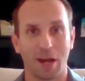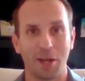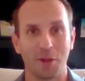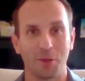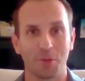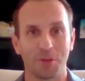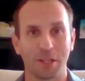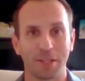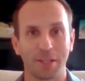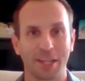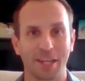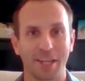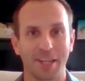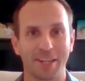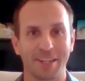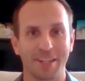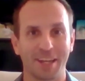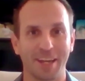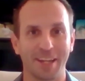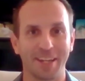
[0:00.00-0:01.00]
I don't think they
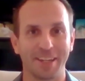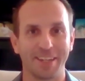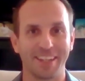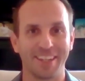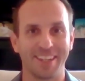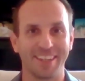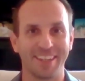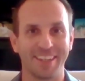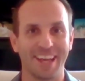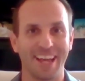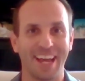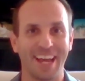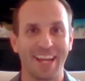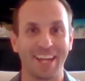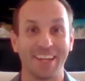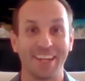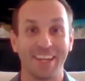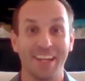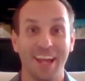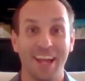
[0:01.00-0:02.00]
get that,